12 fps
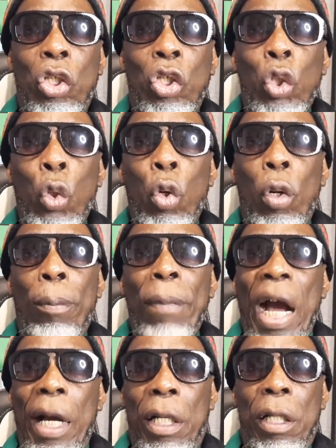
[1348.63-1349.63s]
look
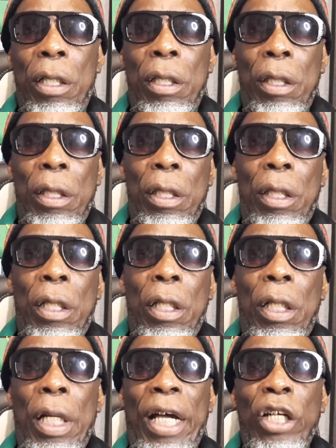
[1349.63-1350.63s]
back
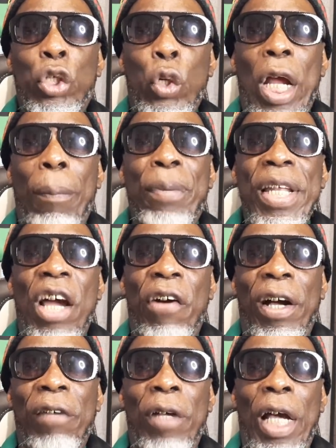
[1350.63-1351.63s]
and turn a
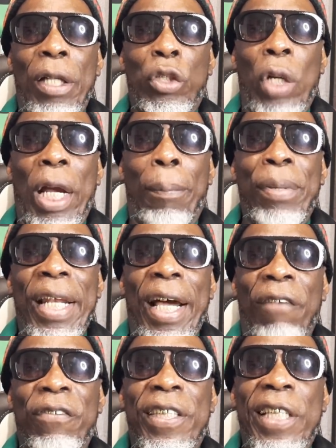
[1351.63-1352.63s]
pillar
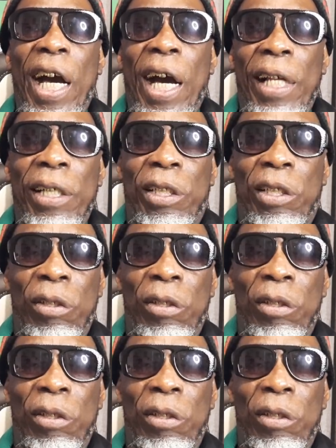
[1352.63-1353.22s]
of salt.